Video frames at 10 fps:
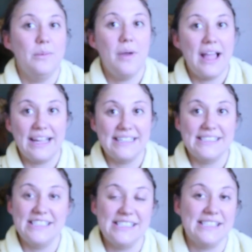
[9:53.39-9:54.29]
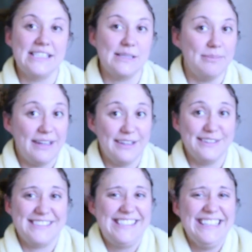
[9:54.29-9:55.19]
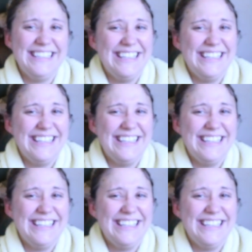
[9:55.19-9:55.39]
Why? Because it just smears?